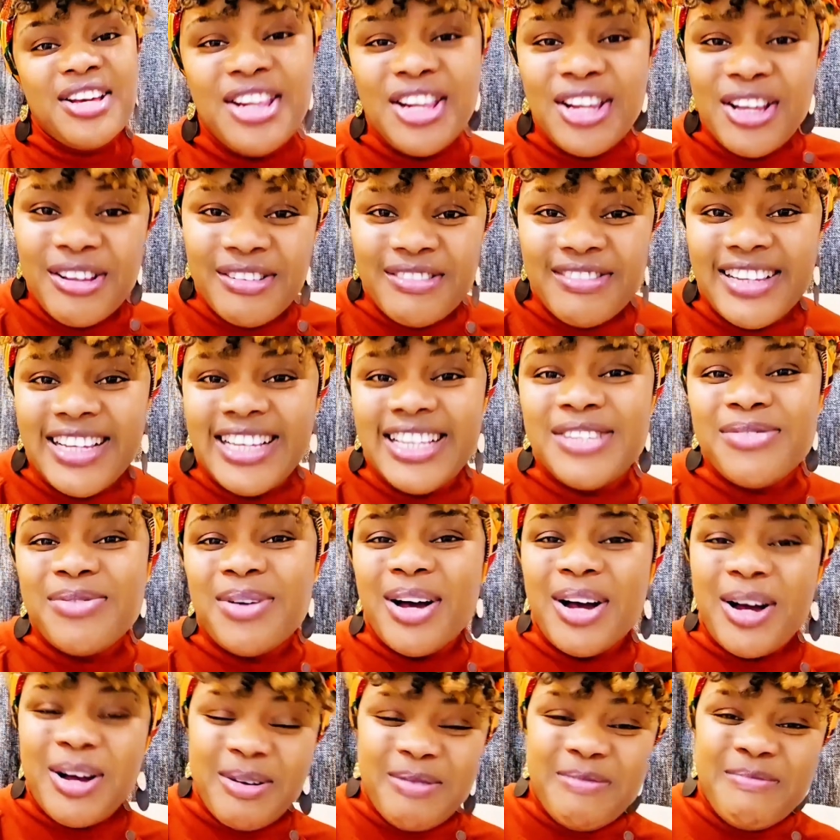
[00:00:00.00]
Hello
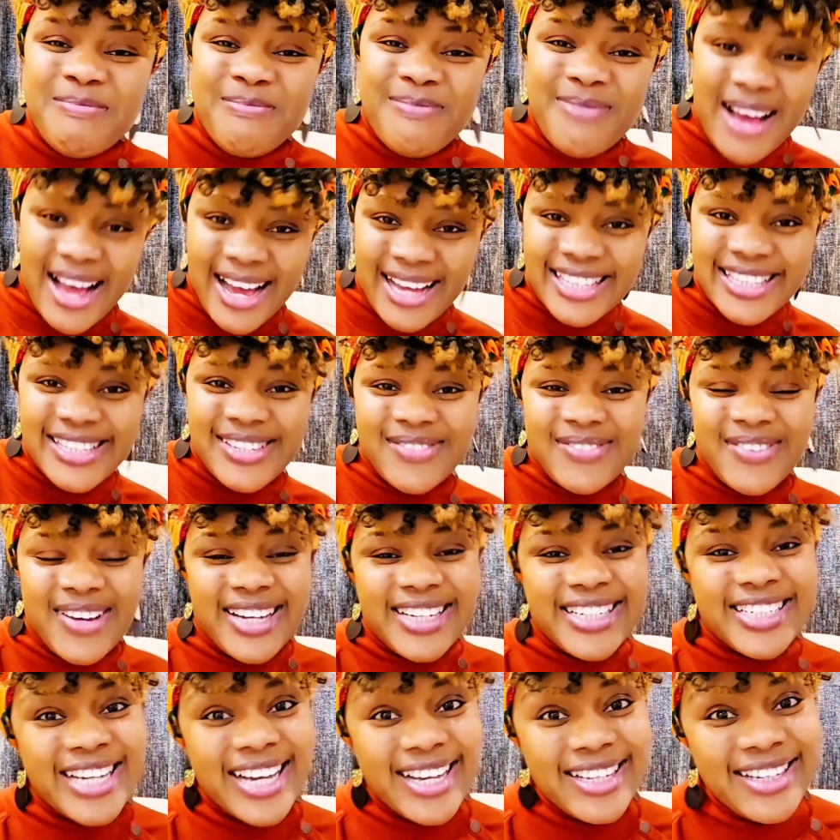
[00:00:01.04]
lovelies, welcome back to
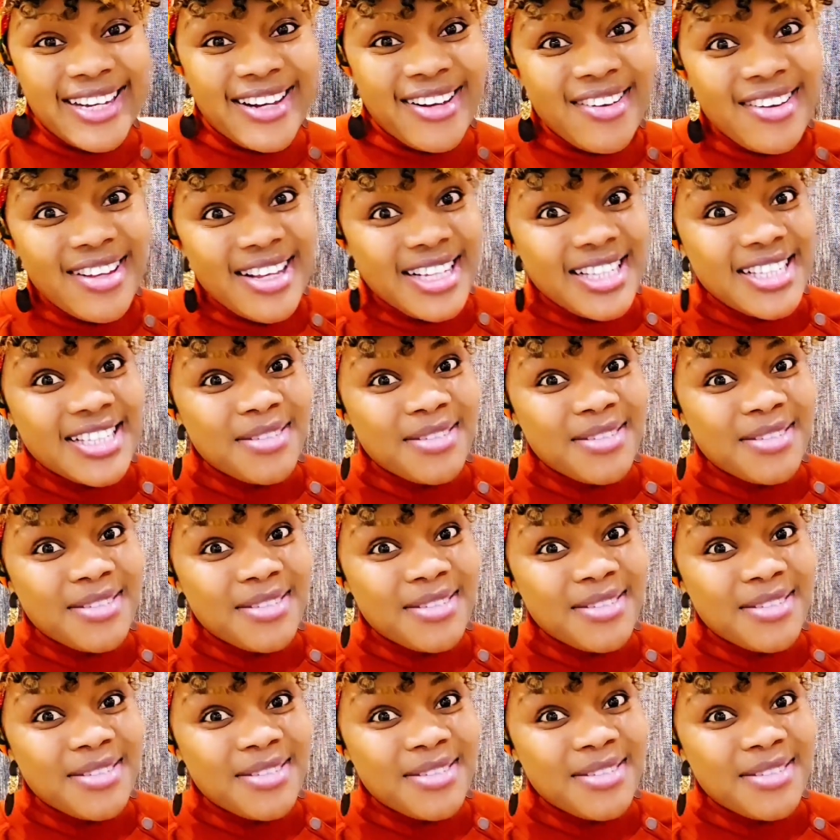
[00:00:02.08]
my channel.